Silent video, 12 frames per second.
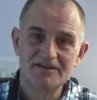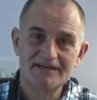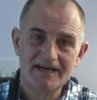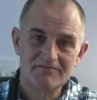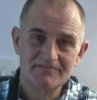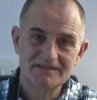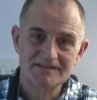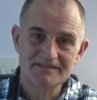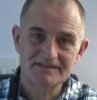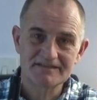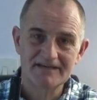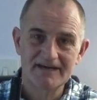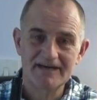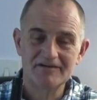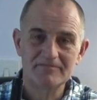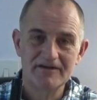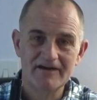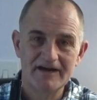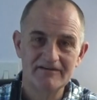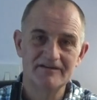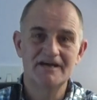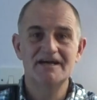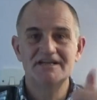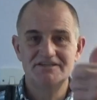damnedest to help you out.
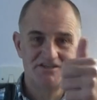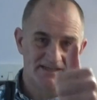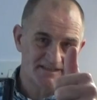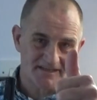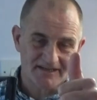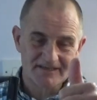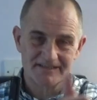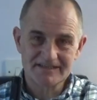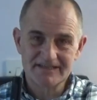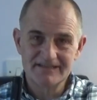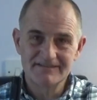Cheers guys.